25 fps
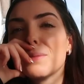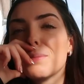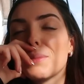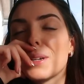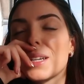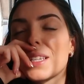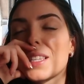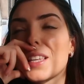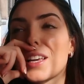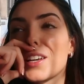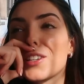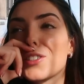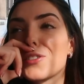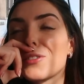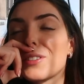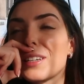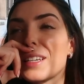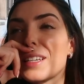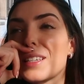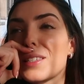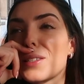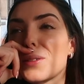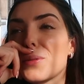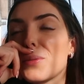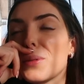My surgery
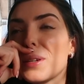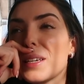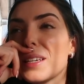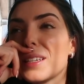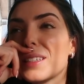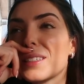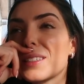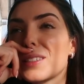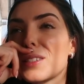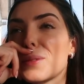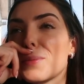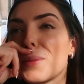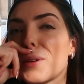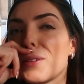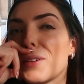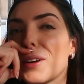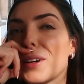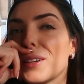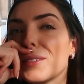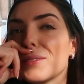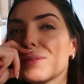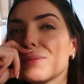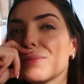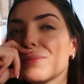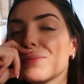is a week
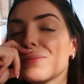tomorrow.